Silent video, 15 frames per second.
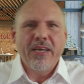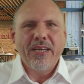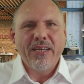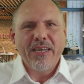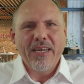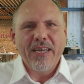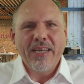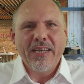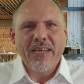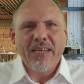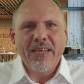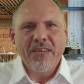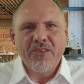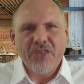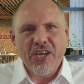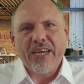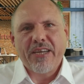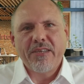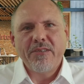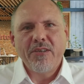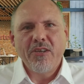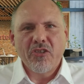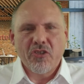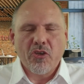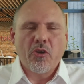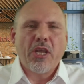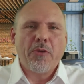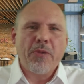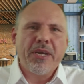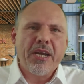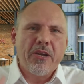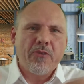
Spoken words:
in check so that we can